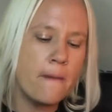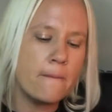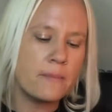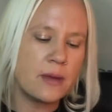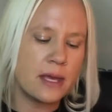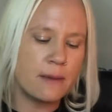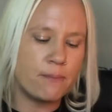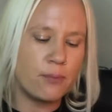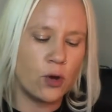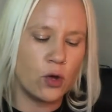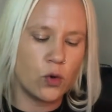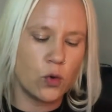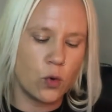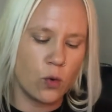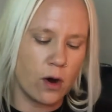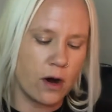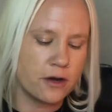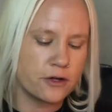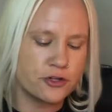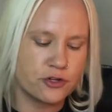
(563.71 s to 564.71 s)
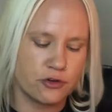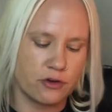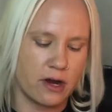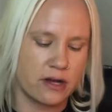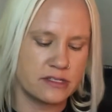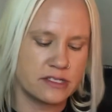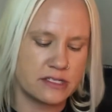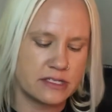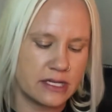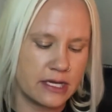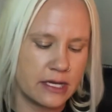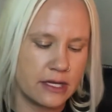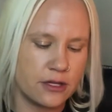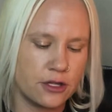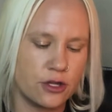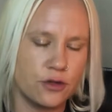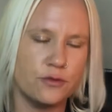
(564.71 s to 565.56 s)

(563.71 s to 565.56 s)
People who are trusted.